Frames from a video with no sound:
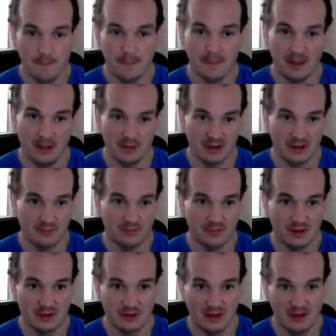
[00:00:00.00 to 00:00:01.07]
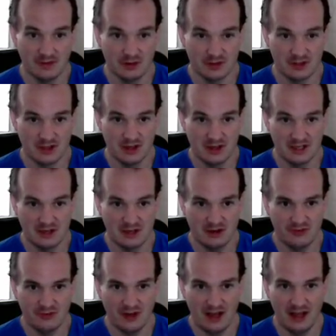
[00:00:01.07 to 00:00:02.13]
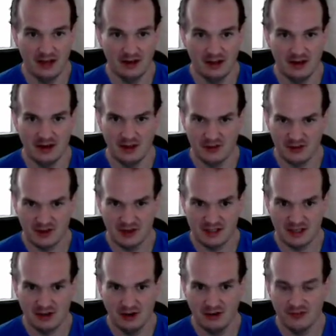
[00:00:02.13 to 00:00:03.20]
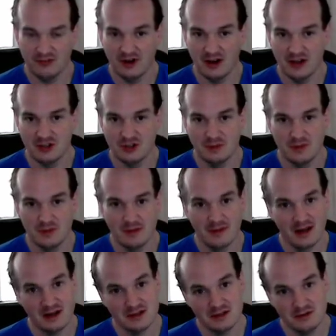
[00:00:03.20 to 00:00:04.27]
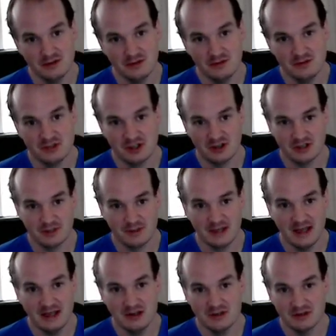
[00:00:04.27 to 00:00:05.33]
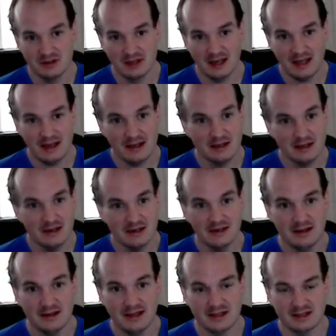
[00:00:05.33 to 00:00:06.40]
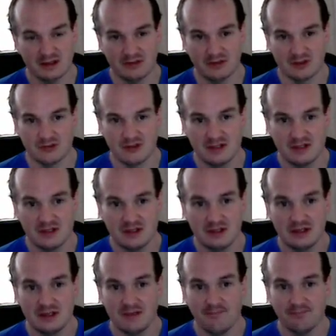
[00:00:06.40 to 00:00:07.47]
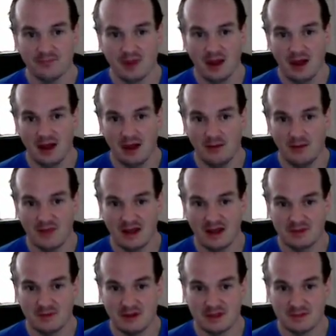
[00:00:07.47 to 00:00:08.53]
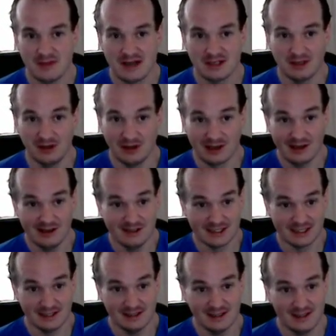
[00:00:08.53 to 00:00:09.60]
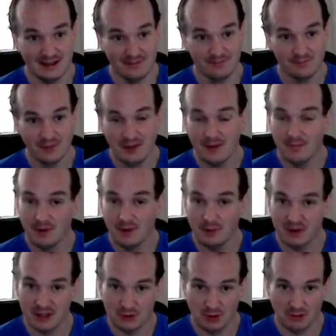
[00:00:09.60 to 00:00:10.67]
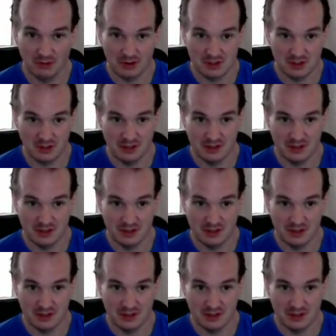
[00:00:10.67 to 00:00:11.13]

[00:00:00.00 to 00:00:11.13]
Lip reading: we go. They've got a Sky Attack off and another Sky Attack off. I assume they managed to charge up again during the lag. That's kind of frustrating. That's made this match a lot closer. But we'll get to our Rock Slide.